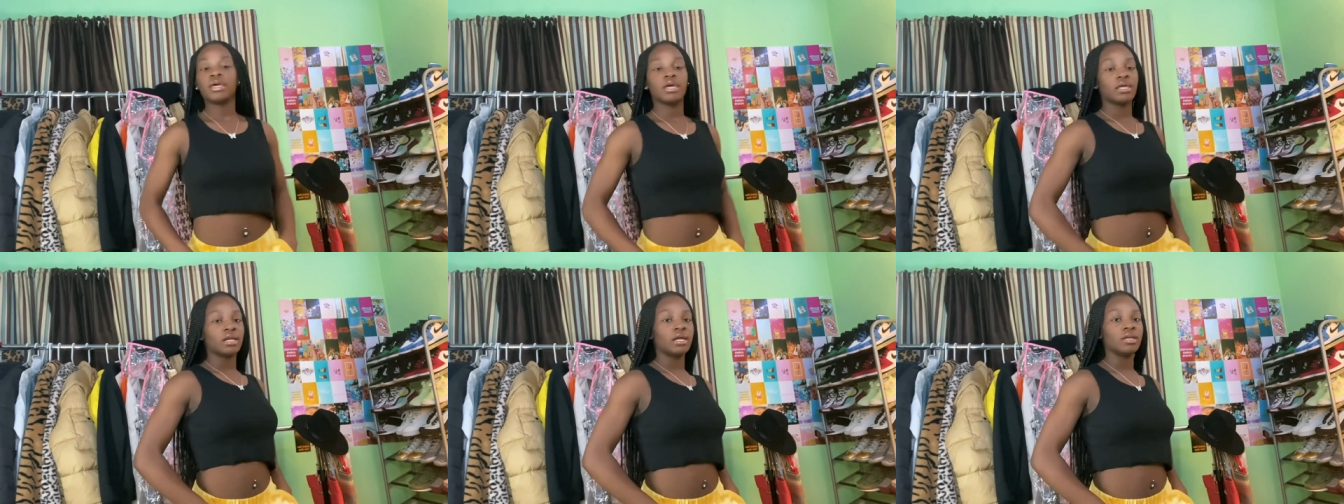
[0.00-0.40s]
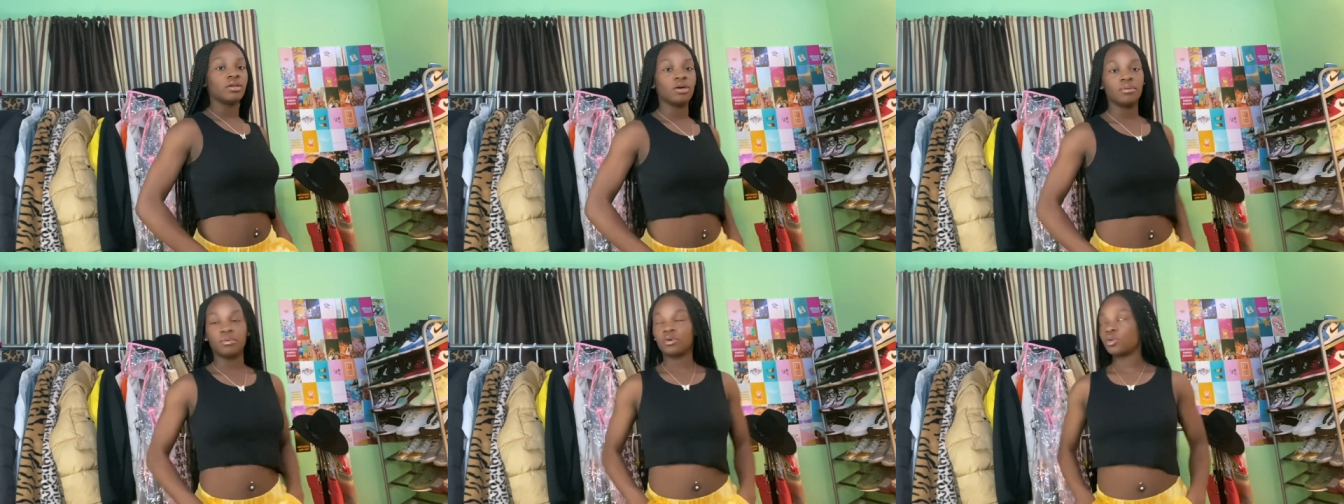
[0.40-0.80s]
And I
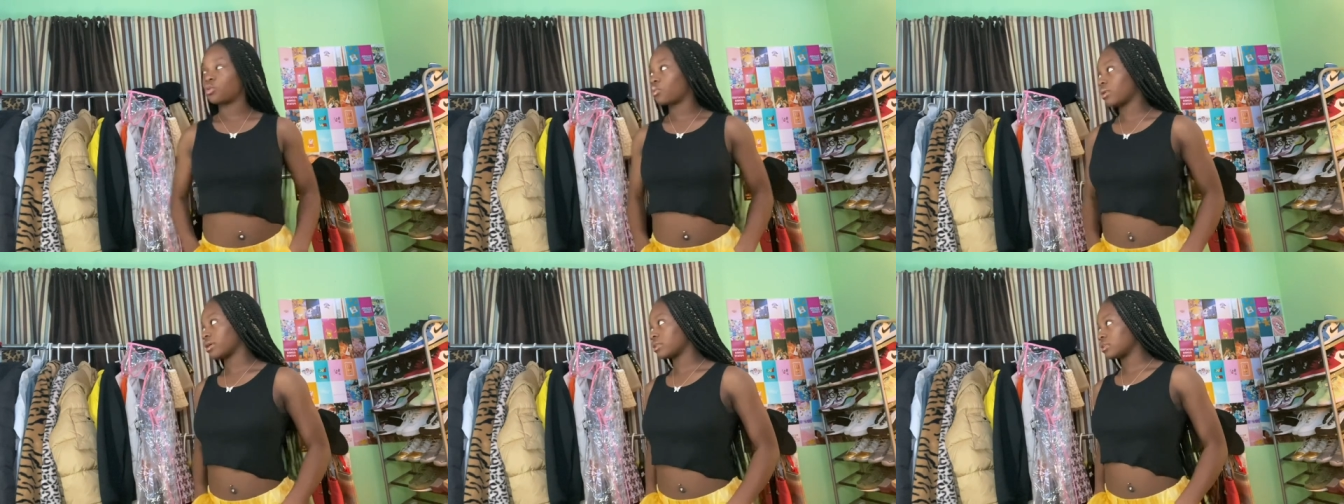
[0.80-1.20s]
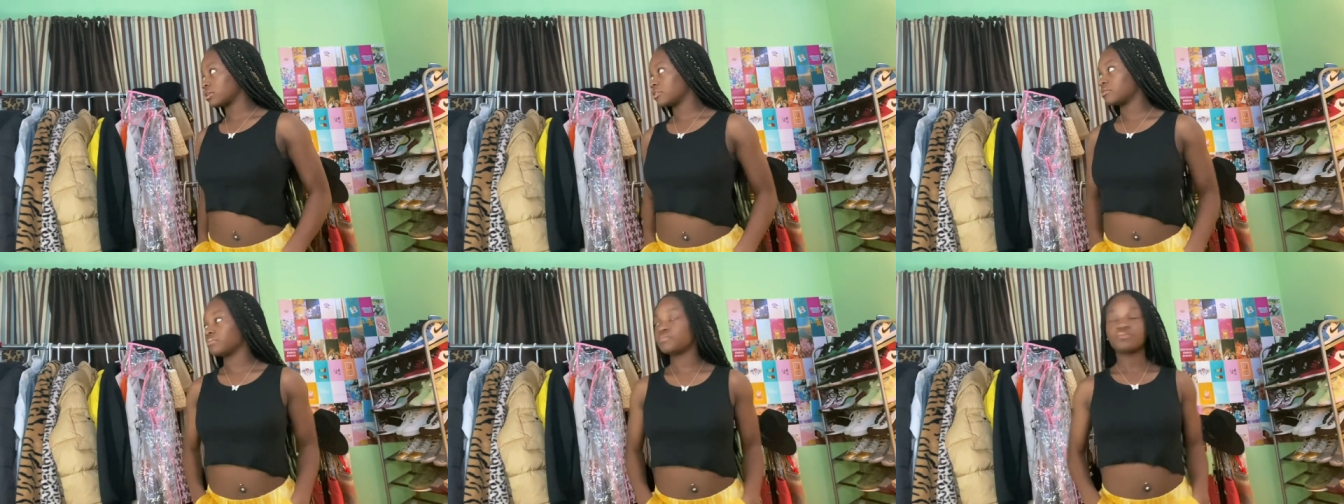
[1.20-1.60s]
know I'm gonna wear
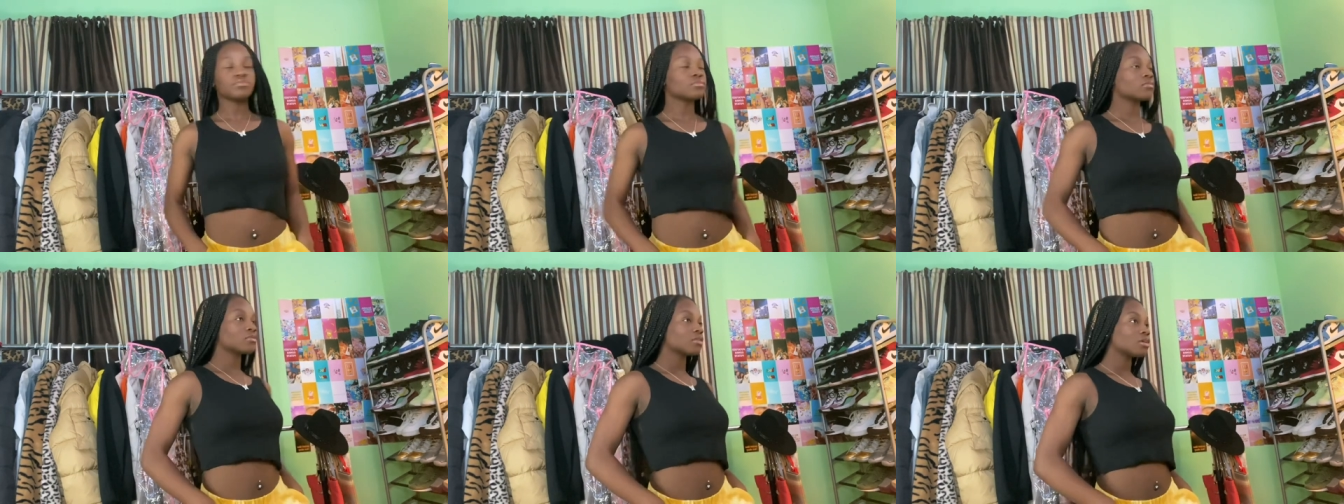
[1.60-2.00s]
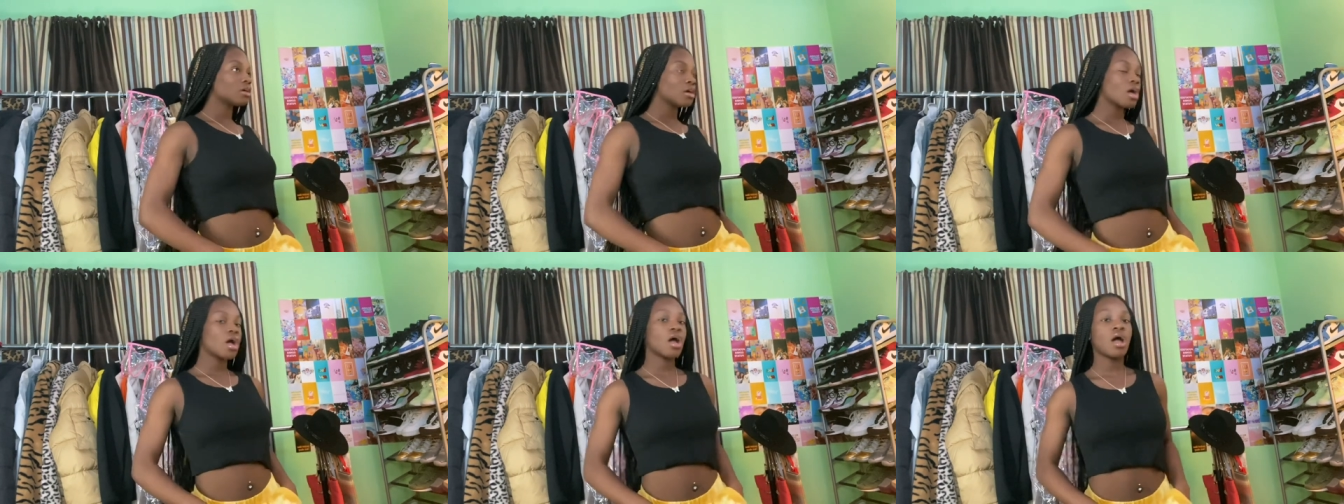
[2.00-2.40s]
them
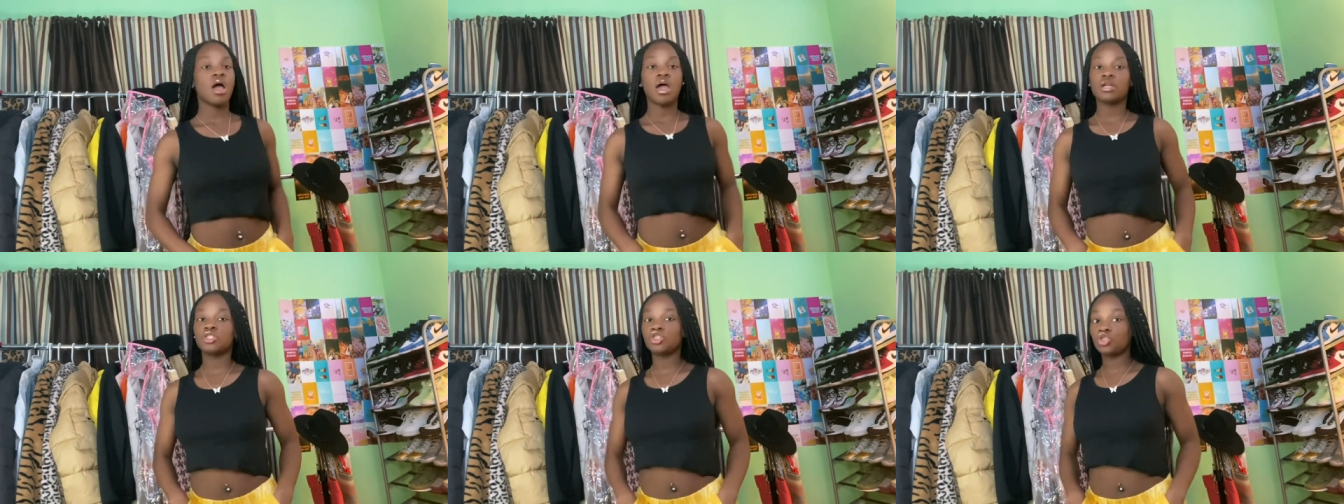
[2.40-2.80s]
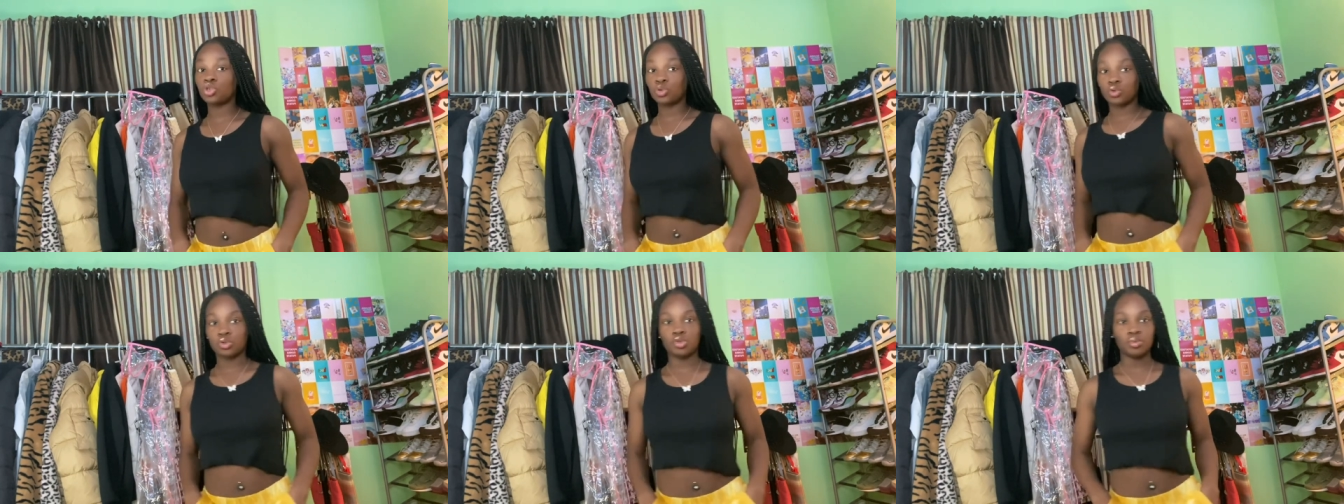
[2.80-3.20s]

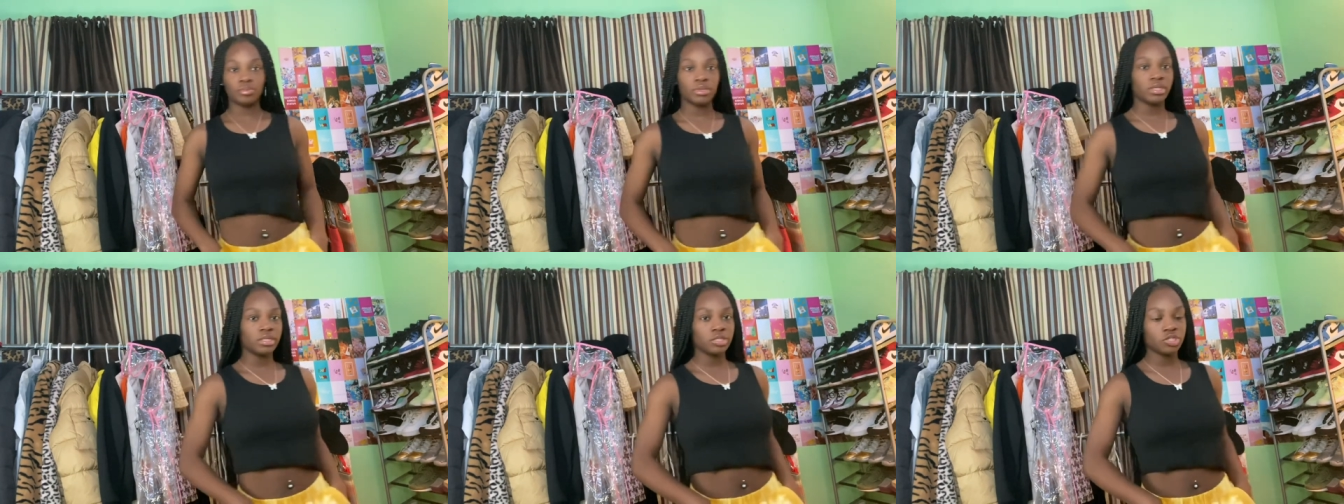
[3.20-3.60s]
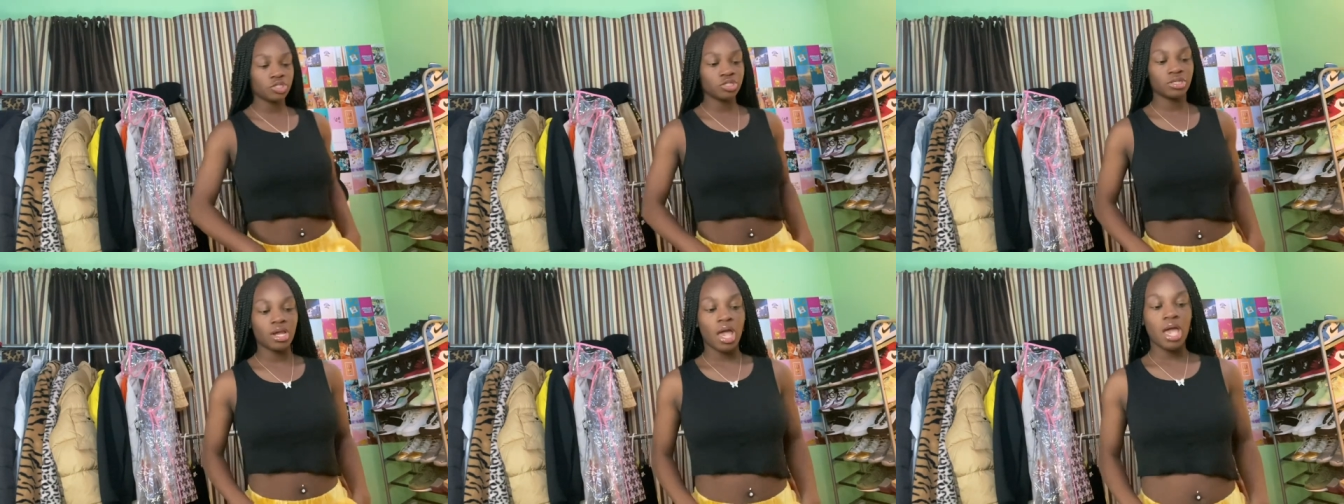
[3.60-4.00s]
too
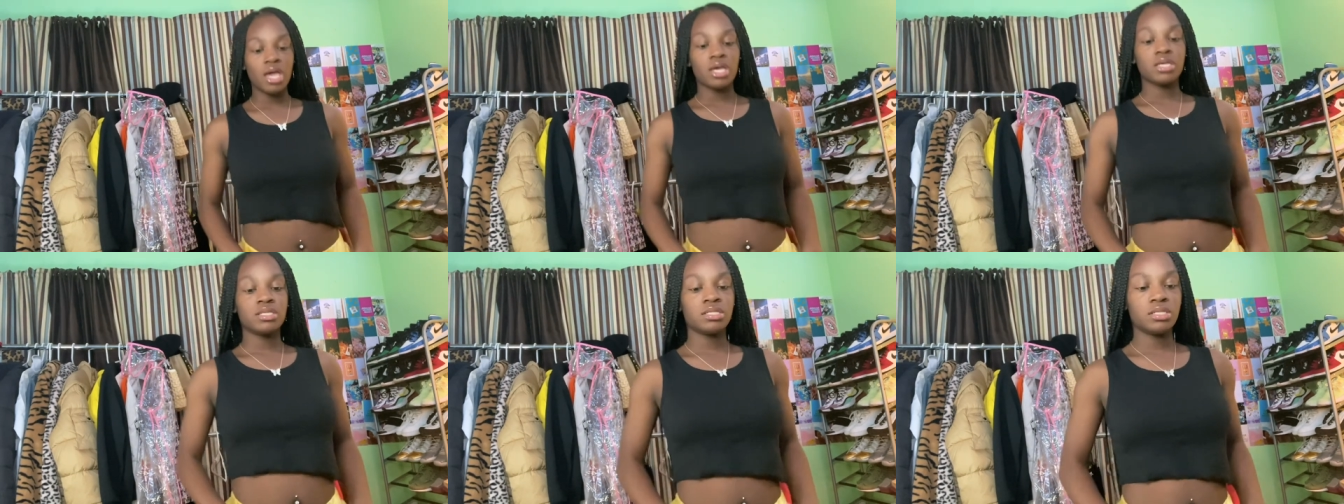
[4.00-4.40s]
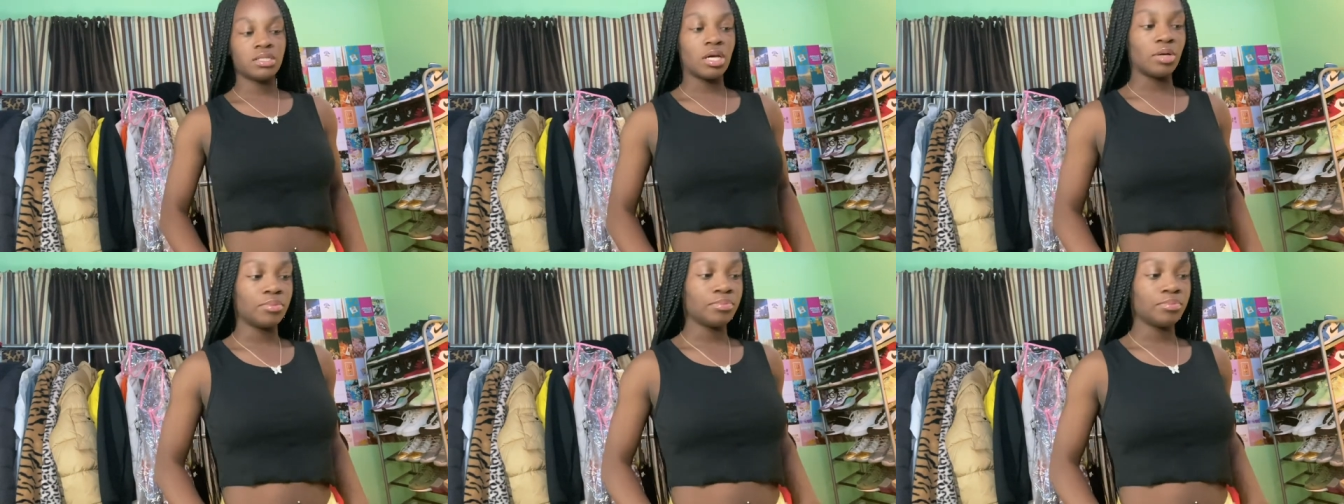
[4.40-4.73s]
much. So